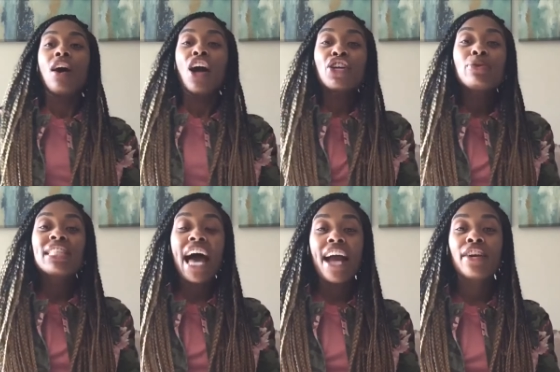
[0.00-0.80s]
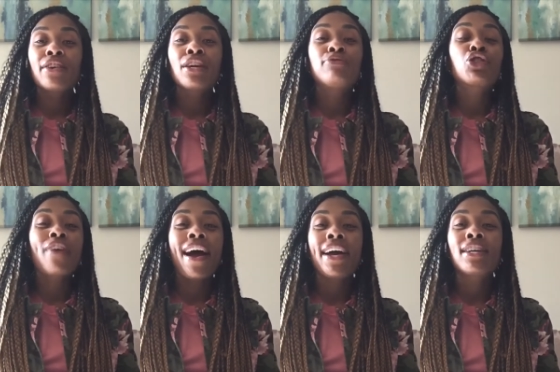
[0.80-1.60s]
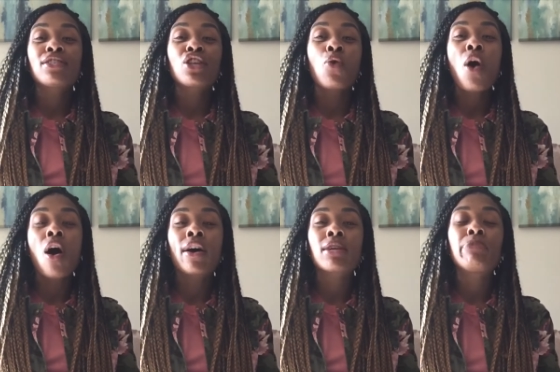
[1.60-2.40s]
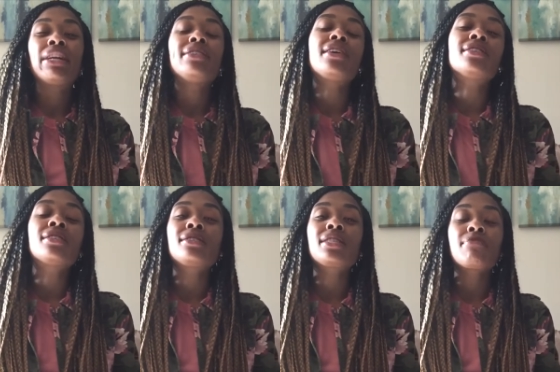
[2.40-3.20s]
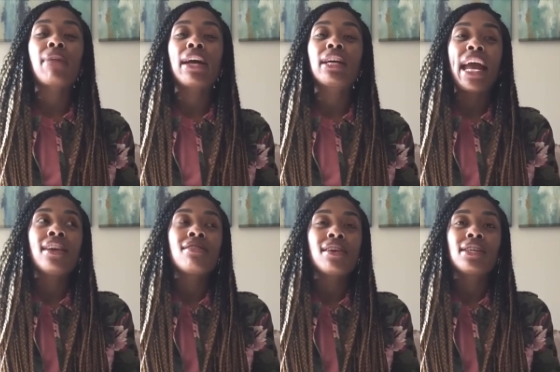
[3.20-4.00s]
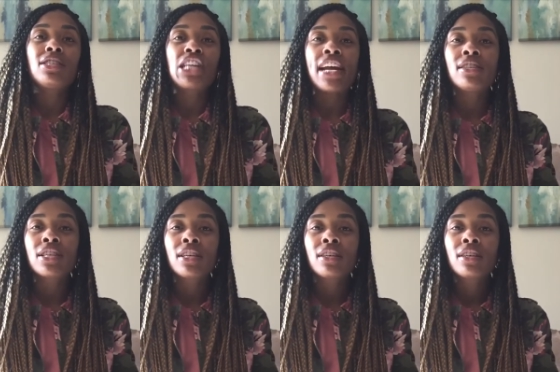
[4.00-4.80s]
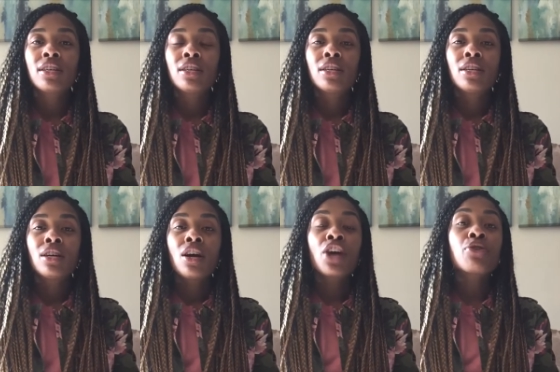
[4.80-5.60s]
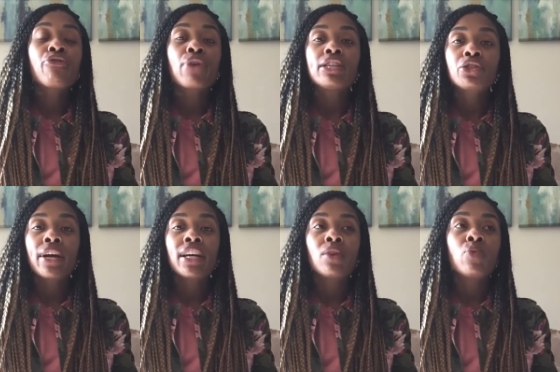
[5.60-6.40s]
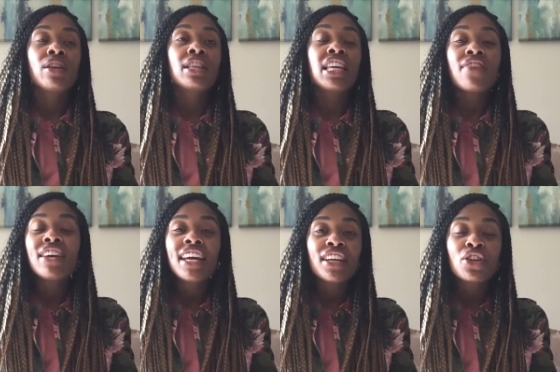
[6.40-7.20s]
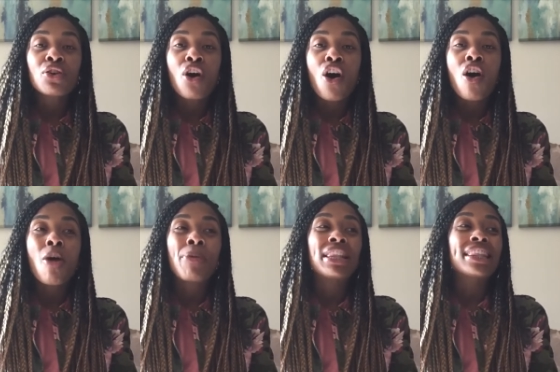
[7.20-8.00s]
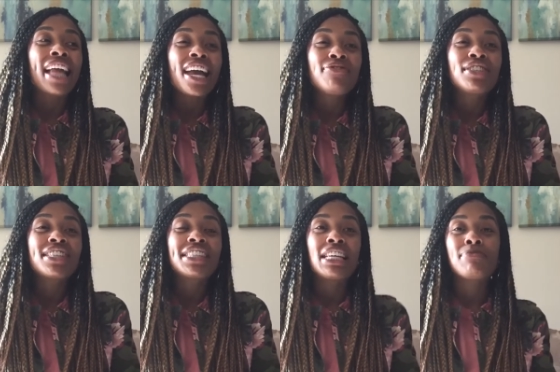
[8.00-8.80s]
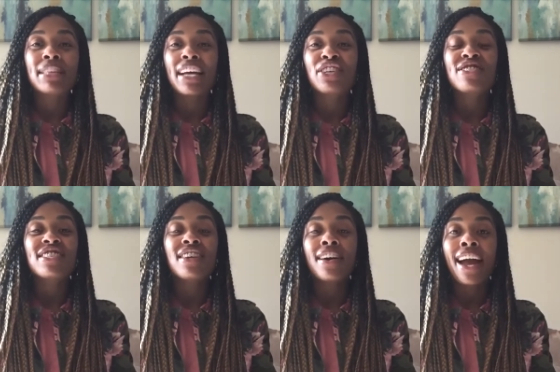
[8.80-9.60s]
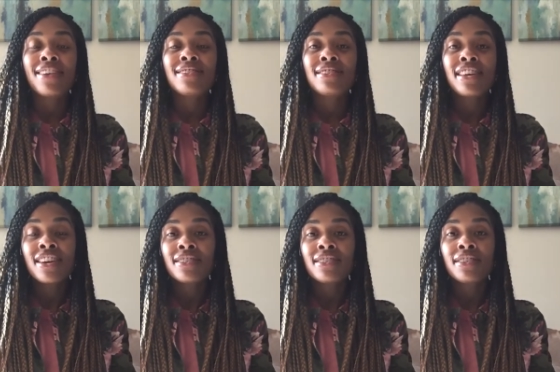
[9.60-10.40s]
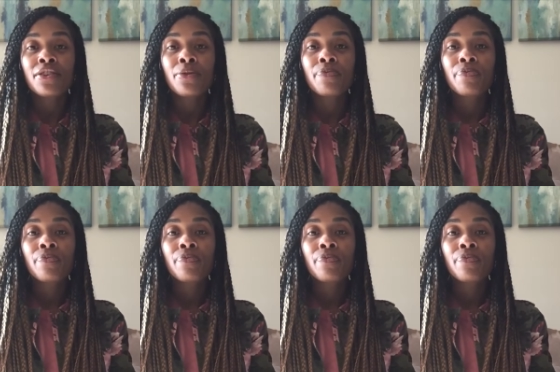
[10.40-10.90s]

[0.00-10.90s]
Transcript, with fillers: Are you tired of trying so hard, but it doesn't seem like anything is changing? Are you frustrated with giving it your all, but life just seems like you're stuck at a standstill?